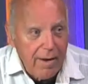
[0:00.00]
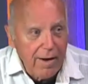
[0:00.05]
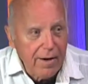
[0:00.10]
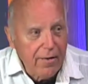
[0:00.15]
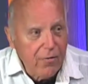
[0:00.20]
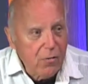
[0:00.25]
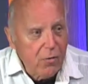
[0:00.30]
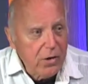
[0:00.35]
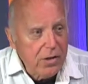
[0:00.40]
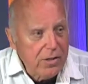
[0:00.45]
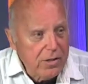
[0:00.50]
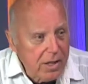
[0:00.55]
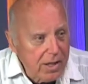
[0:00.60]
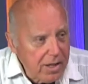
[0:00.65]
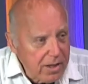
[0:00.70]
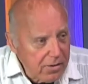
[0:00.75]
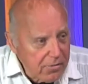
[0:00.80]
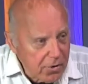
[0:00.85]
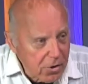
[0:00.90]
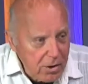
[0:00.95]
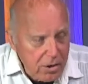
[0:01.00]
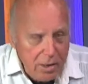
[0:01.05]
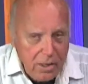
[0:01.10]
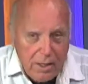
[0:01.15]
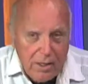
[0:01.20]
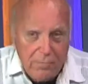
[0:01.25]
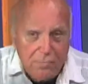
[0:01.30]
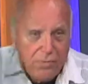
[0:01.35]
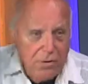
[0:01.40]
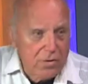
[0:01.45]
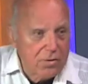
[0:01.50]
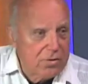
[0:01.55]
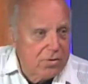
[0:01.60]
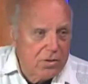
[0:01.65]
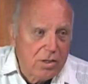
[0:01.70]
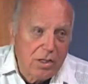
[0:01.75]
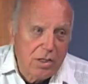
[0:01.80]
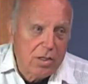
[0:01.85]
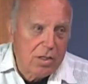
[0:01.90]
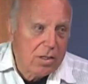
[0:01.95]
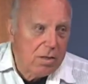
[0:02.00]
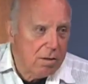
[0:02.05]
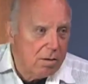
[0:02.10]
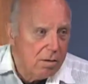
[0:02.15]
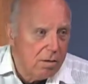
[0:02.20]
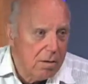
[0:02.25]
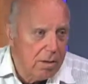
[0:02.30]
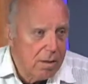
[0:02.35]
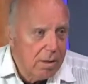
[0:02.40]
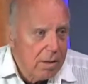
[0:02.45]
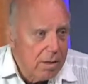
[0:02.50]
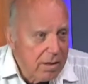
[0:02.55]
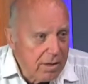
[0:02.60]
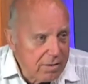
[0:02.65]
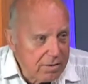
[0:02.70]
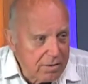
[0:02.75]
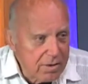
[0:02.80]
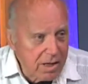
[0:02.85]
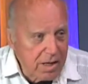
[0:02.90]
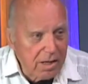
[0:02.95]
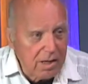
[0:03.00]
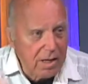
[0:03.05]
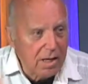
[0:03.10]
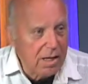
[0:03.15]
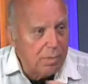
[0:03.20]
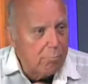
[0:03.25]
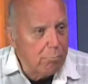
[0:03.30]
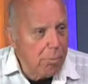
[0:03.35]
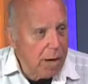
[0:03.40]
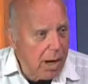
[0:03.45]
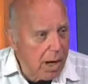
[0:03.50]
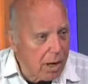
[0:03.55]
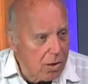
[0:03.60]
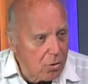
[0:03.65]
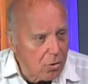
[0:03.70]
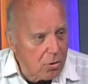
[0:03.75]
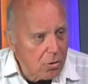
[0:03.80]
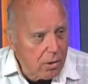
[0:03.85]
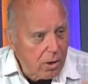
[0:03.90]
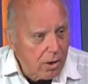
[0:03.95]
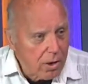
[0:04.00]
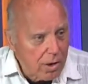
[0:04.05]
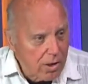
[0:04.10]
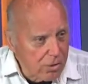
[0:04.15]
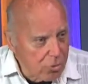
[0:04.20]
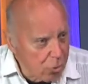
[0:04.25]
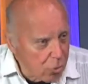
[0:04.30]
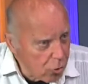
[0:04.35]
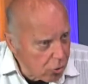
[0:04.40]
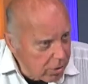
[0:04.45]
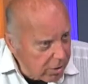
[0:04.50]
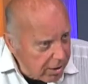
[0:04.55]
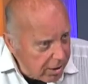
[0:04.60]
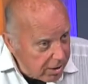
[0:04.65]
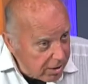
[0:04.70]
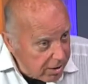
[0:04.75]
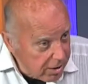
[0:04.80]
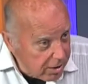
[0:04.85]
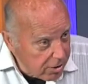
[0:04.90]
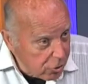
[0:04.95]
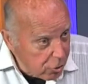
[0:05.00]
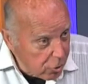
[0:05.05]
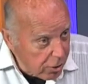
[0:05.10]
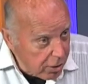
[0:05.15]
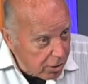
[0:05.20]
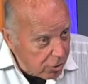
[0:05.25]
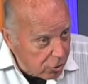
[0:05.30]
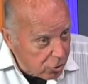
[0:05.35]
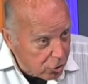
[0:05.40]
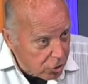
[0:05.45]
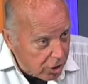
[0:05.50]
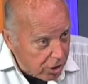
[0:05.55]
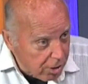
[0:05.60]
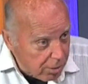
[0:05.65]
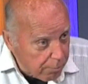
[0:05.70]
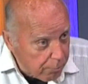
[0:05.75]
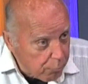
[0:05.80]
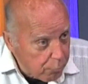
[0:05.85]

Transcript: Every day of our life, the sun is taking matter and turning it into energy.